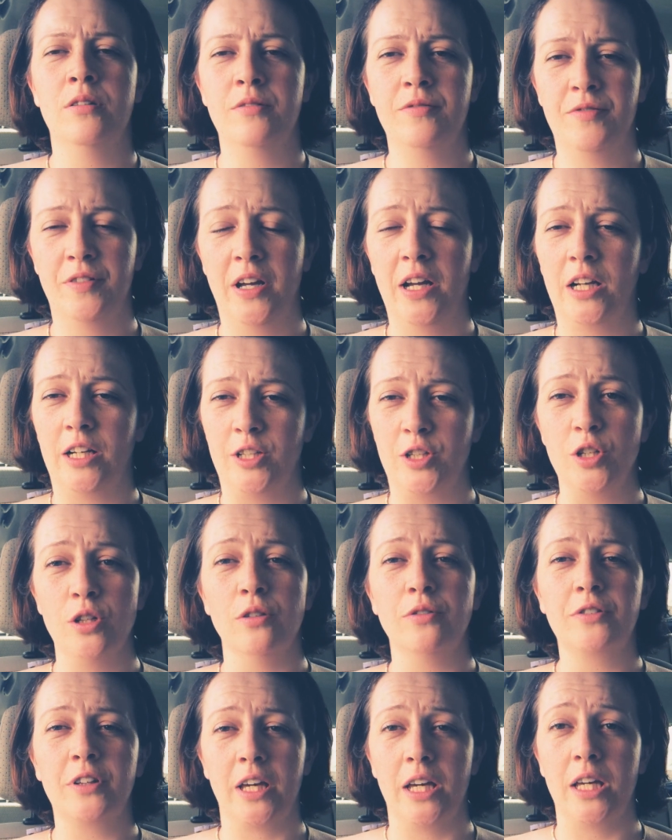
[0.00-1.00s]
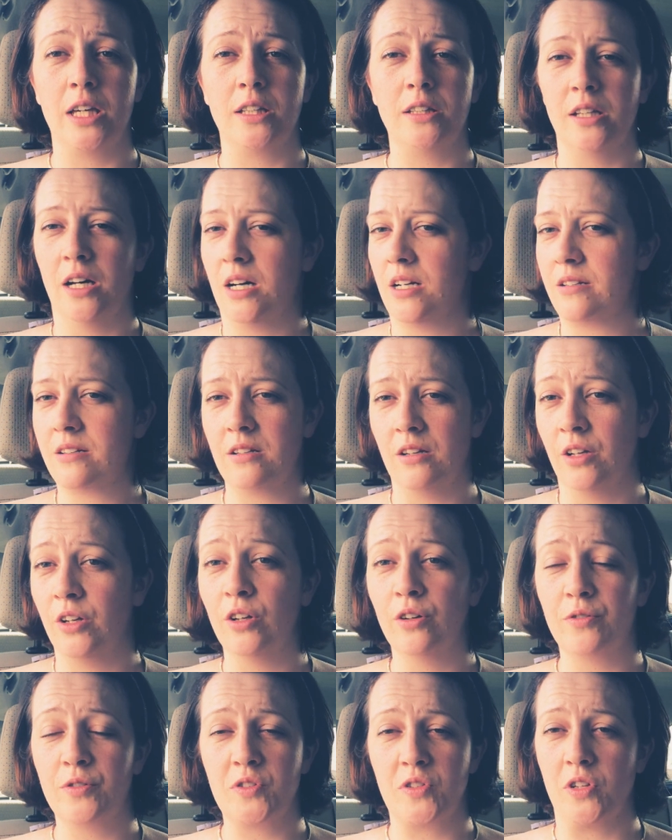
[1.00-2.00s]
fairly duff gig that
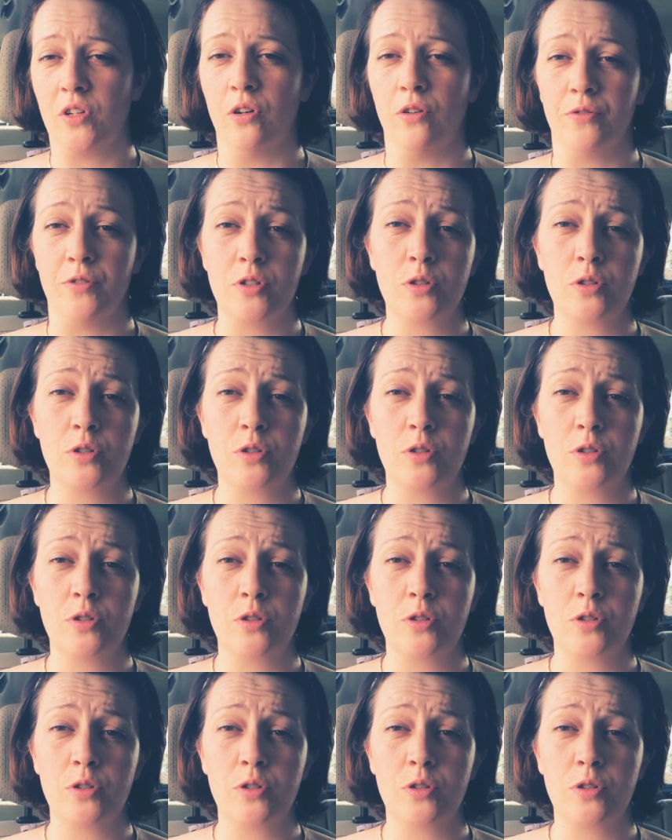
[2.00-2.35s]
enough is enough.